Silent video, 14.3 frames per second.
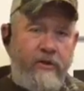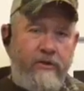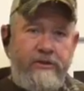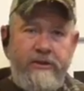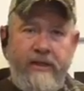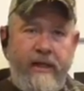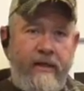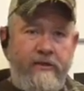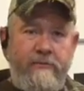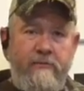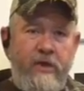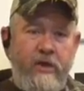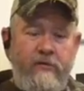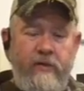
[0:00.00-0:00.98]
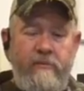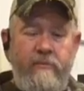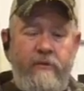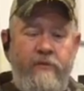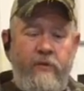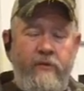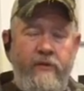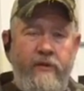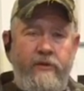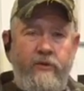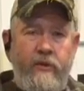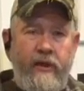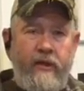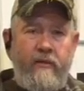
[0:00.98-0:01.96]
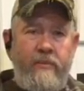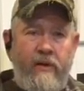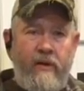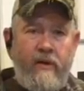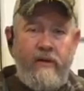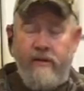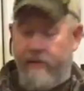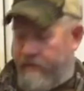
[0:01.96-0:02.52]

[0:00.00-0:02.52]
your snare is moving before the trigger part,